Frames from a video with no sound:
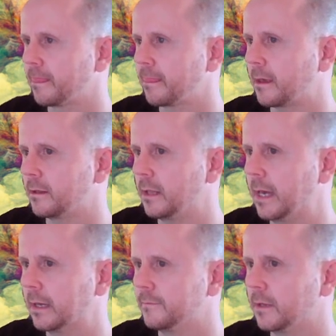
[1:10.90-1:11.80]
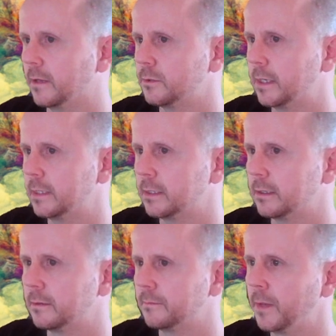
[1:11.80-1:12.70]
lack of
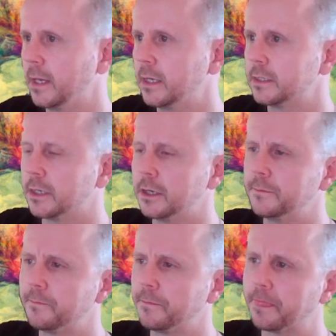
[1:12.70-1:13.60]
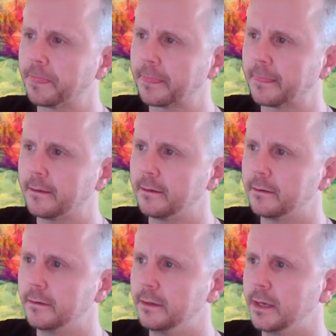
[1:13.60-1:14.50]
fluctuation. So
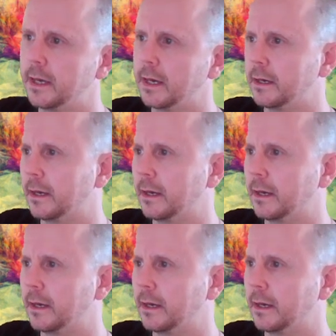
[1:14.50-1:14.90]
yeah,